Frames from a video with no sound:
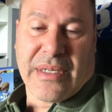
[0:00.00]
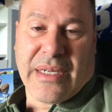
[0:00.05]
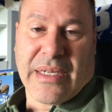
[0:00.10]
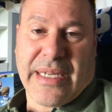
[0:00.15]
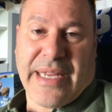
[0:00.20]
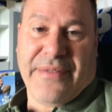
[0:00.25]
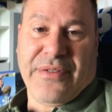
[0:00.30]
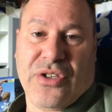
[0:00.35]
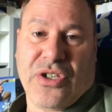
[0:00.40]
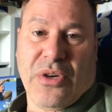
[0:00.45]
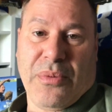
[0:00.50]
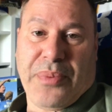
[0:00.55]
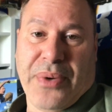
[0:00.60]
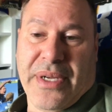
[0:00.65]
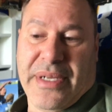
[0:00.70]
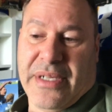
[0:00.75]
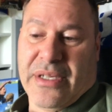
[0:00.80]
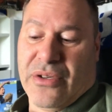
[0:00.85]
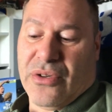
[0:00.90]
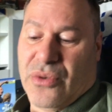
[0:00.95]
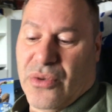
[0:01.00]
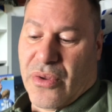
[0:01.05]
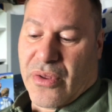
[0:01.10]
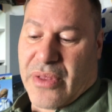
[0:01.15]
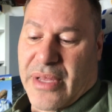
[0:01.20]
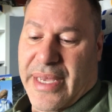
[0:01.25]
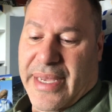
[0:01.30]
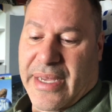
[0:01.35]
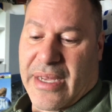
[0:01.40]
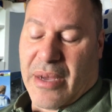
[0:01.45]
Give us your opinion, who you
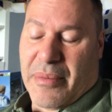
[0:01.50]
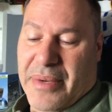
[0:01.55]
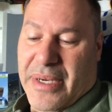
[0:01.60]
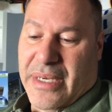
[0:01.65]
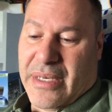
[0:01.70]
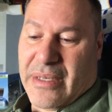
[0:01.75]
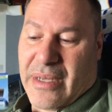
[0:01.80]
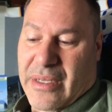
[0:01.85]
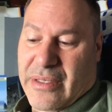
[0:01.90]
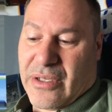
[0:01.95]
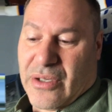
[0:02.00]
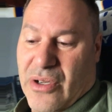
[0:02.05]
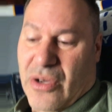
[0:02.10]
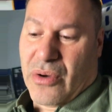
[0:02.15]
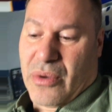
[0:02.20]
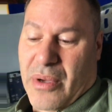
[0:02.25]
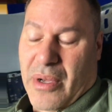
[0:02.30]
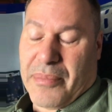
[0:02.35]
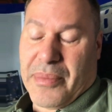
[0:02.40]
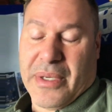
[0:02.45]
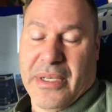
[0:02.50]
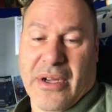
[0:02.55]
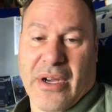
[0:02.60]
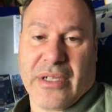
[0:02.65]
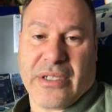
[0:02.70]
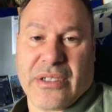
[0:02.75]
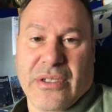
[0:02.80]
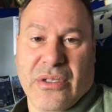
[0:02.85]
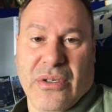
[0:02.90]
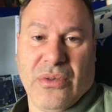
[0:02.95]
think. I mean, I don't know. It'd be
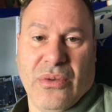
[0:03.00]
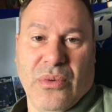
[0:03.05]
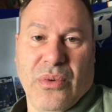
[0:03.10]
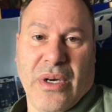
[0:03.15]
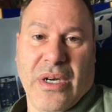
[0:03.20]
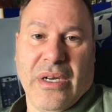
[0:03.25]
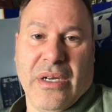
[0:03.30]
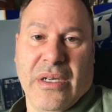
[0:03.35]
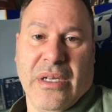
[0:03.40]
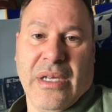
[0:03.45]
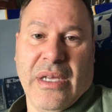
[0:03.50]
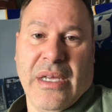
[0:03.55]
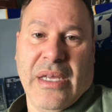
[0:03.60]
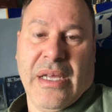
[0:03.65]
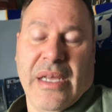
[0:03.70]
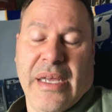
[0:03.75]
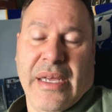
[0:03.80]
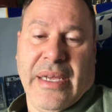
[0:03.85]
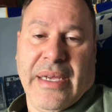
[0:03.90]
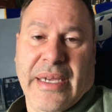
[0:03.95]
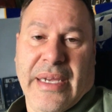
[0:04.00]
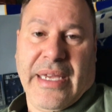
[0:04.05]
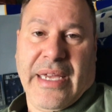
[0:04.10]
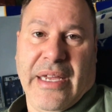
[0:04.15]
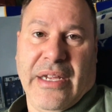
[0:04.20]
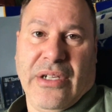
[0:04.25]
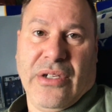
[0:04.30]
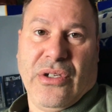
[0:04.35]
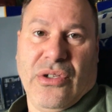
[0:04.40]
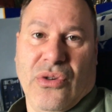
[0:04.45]
nice to
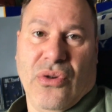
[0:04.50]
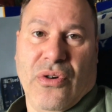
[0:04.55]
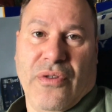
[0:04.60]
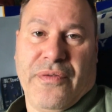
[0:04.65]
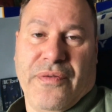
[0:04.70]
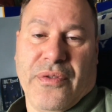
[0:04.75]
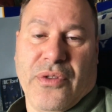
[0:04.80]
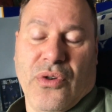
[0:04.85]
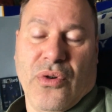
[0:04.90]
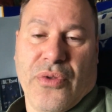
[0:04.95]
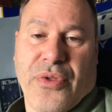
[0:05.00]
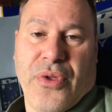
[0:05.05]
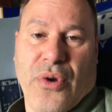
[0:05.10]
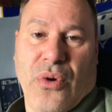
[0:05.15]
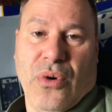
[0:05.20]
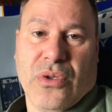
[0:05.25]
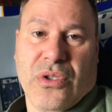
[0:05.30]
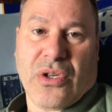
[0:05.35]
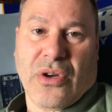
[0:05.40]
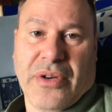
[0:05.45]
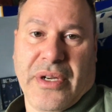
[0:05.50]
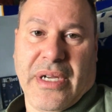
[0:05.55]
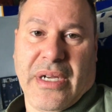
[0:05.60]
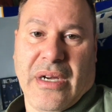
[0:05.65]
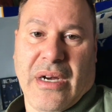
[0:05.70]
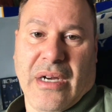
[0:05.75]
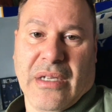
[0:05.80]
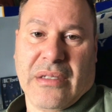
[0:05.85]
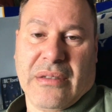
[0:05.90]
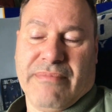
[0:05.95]
hear your thoughts on it.